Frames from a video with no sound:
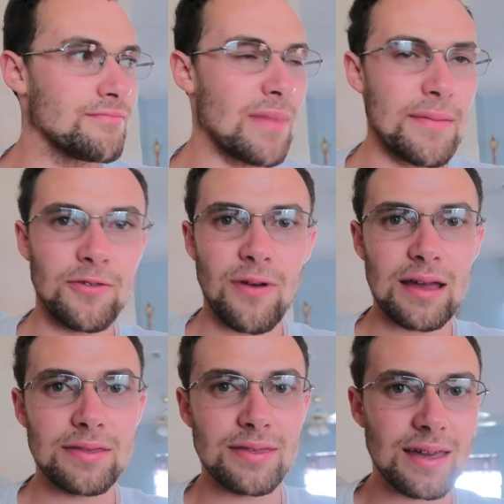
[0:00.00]

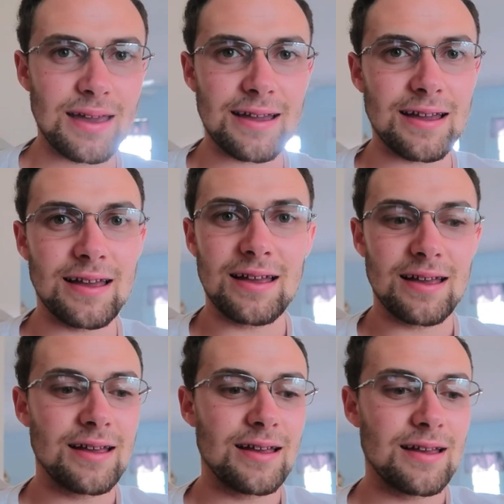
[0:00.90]
Memorizing
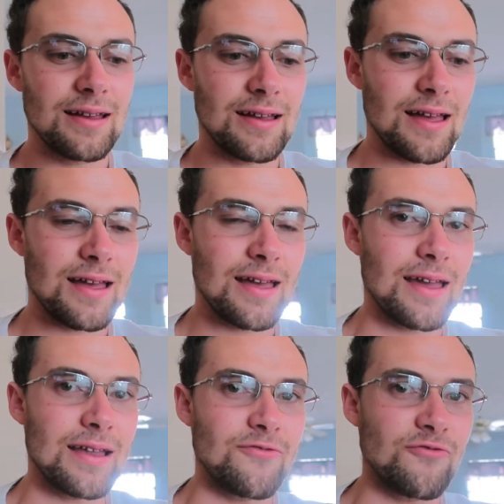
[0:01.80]

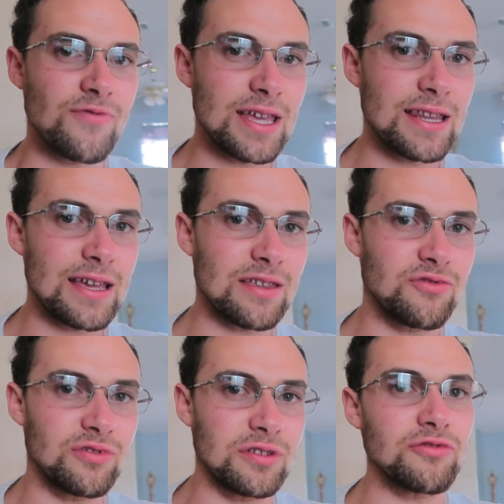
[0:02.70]
and reading
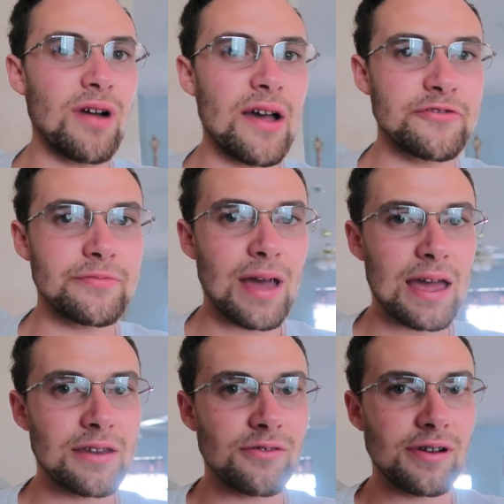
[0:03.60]
through the driving
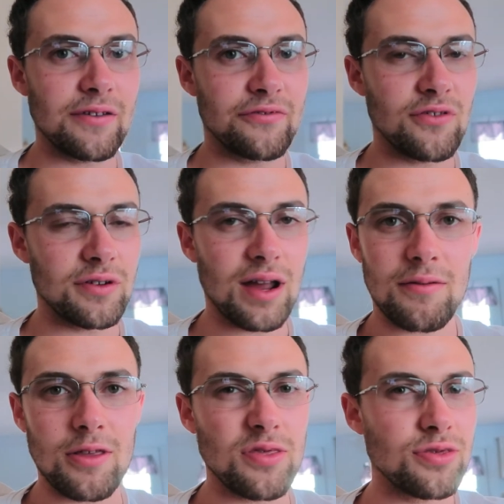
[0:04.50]
manual in Florida. I
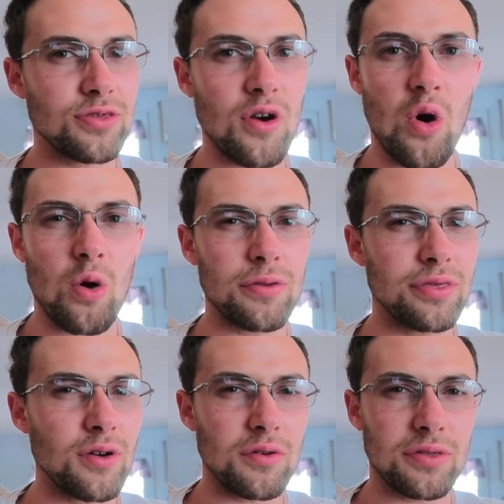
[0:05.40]
was so,
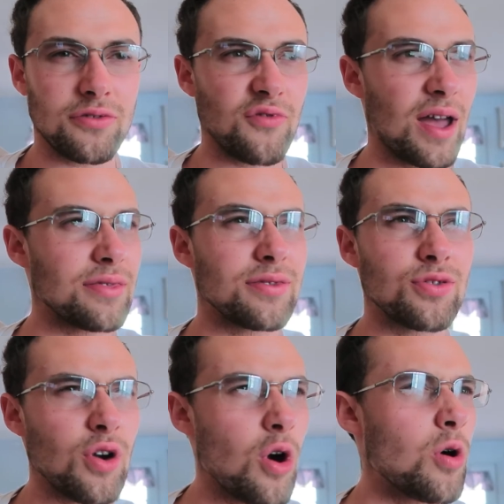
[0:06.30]
so
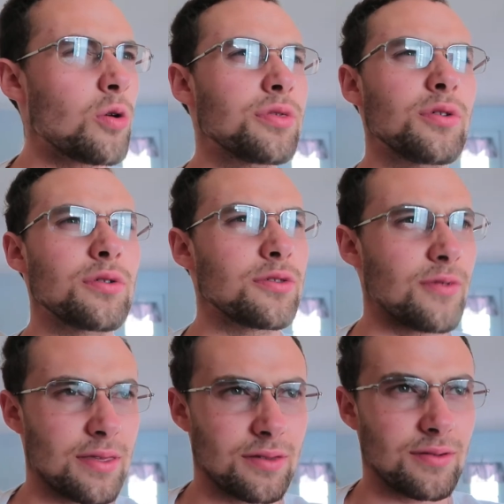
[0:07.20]
stressed. So
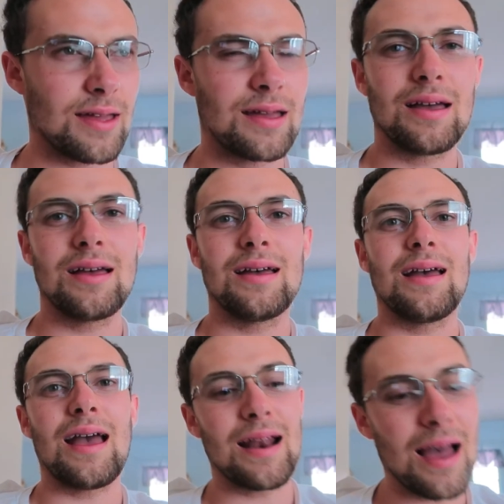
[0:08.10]
stressed, okay?
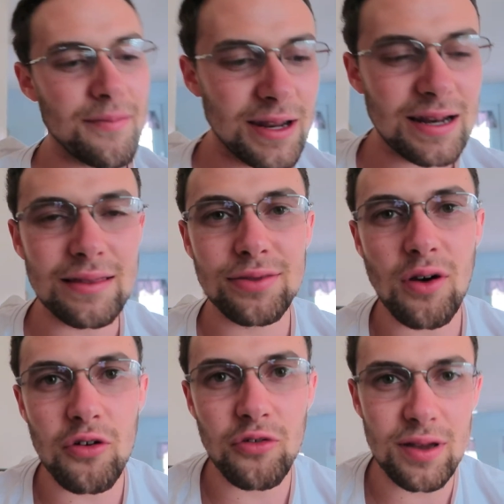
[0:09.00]
And I'm literally
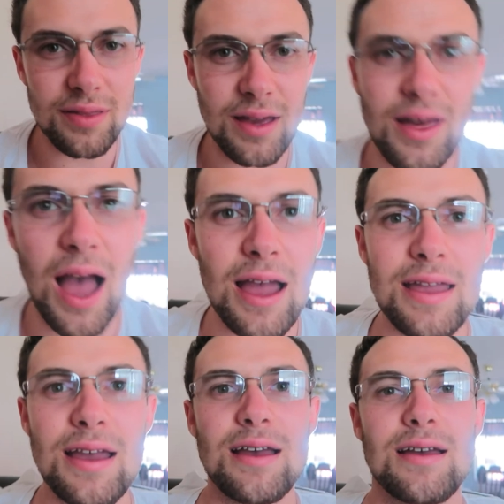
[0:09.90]
so crazy because
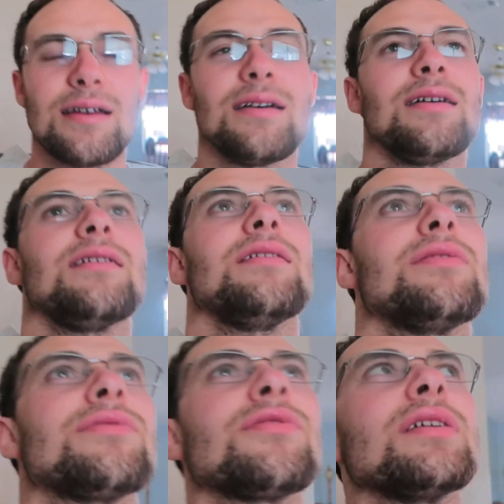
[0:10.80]
I
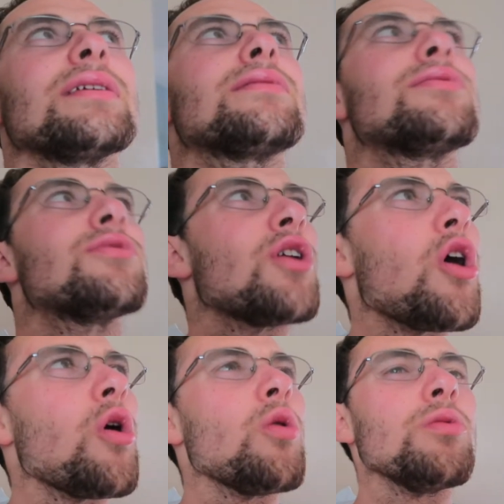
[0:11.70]
studied
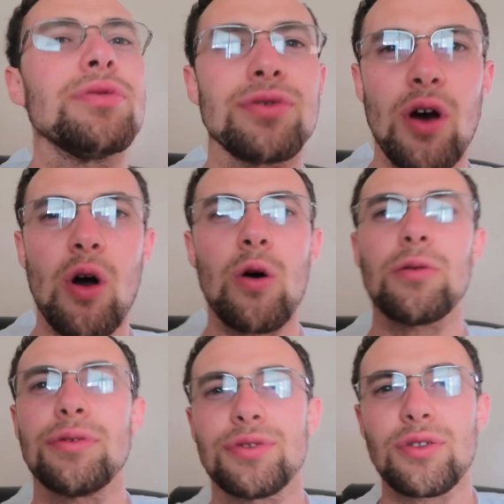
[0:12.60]
so
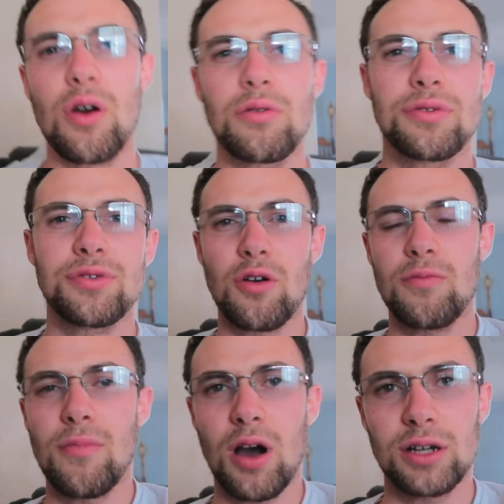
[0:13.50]

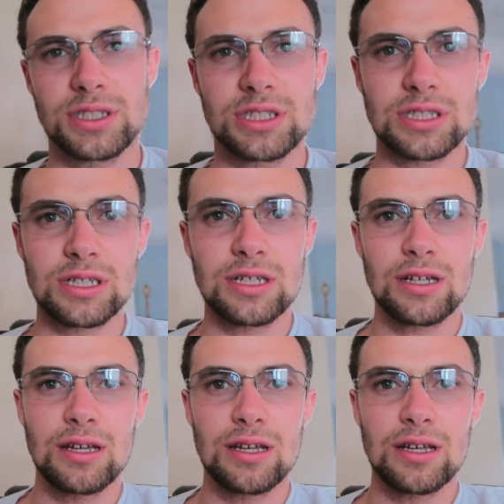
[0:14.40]
much